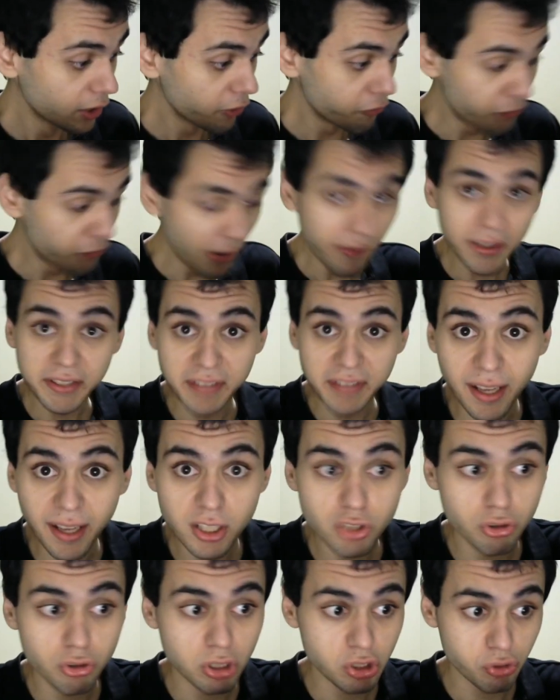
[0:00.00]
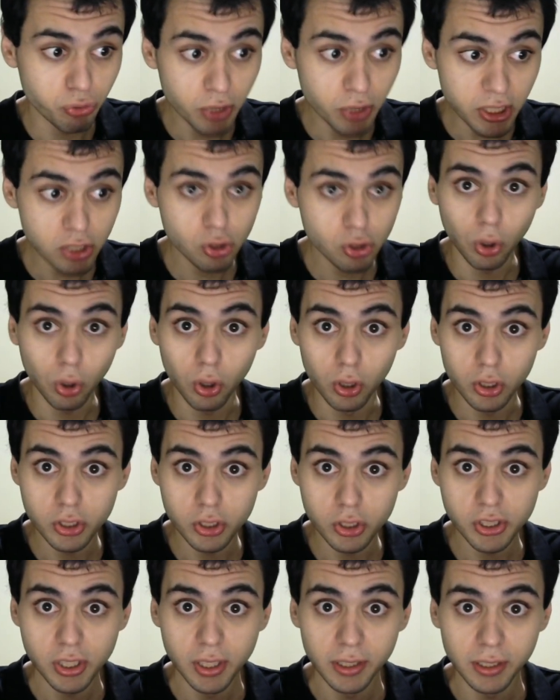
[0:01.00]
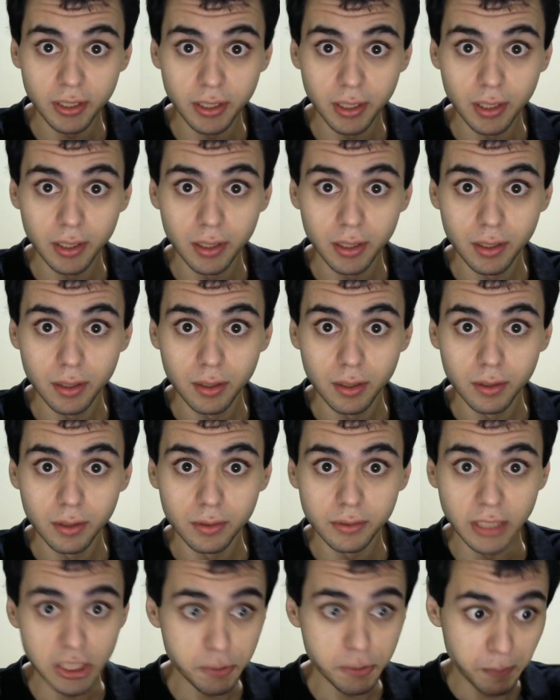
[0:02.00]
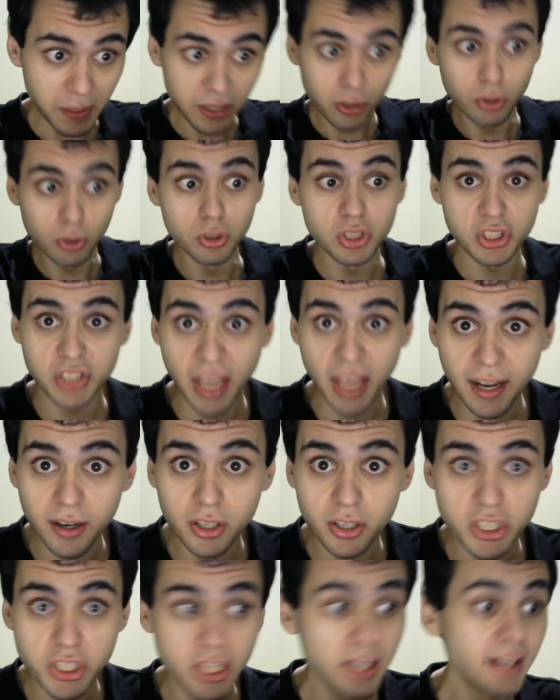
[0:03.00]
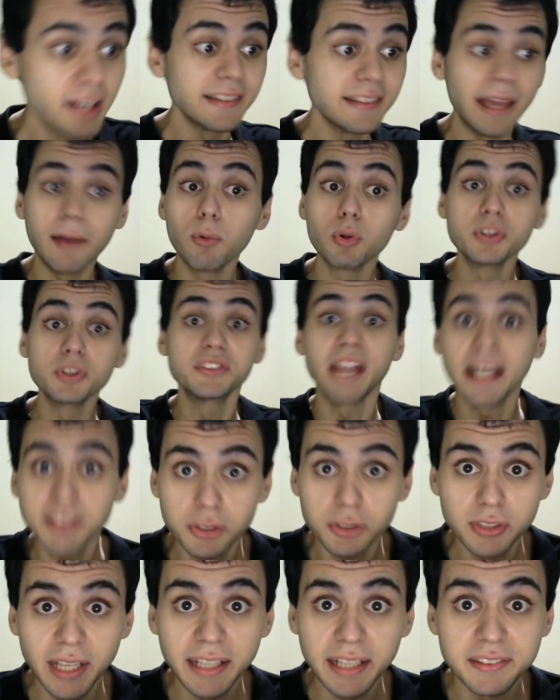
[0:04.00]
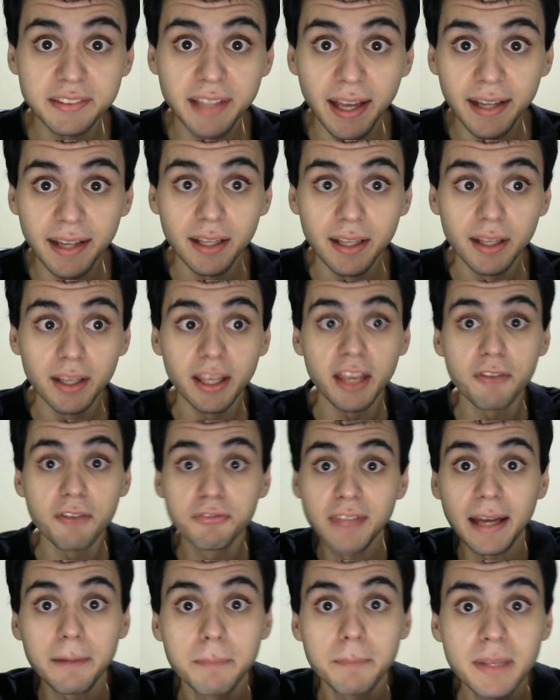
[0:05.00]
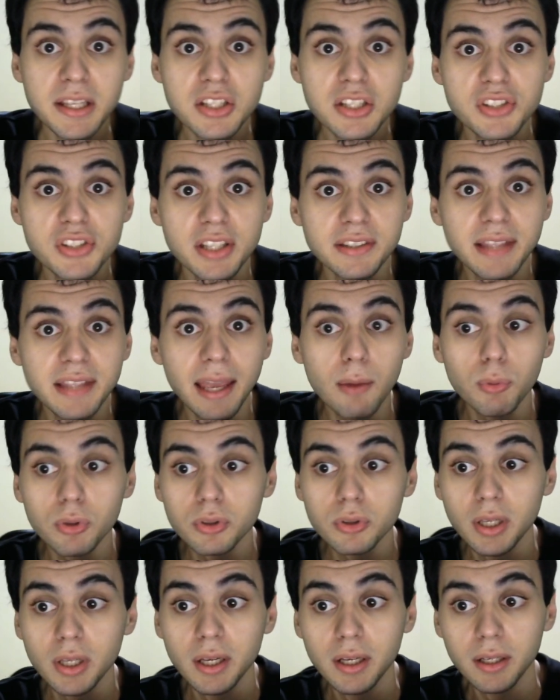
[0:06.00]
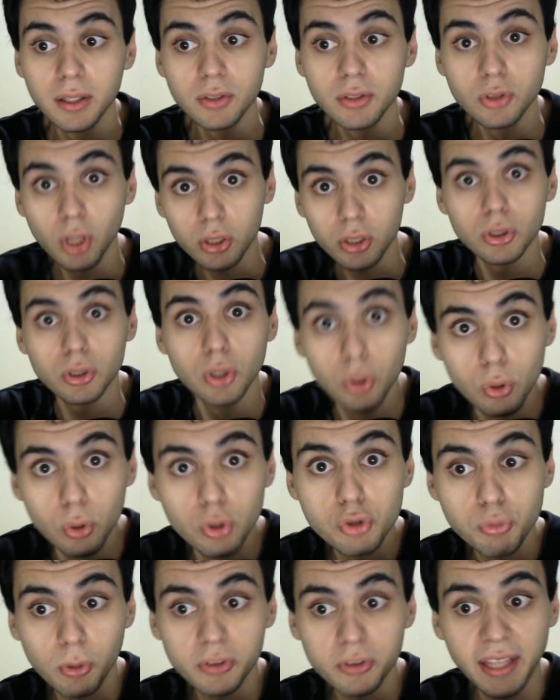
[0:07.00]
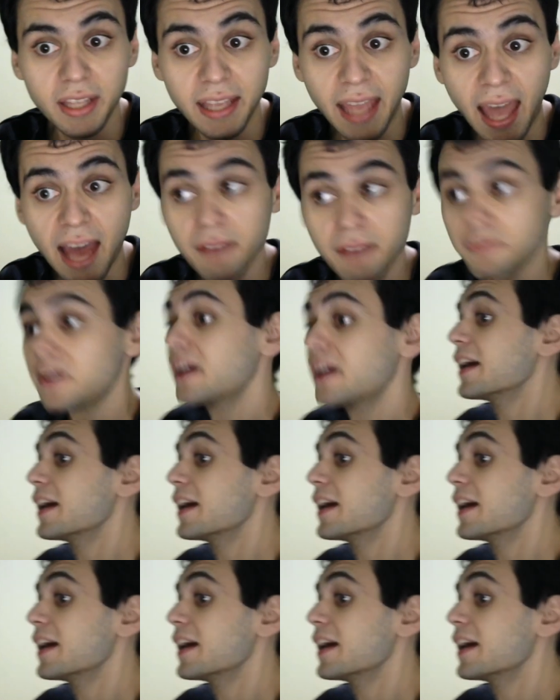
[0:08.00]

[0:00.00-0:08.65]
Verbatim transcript: very dangerous resource that's being used as energy, they would detonate that if that means that they would not lose what they have,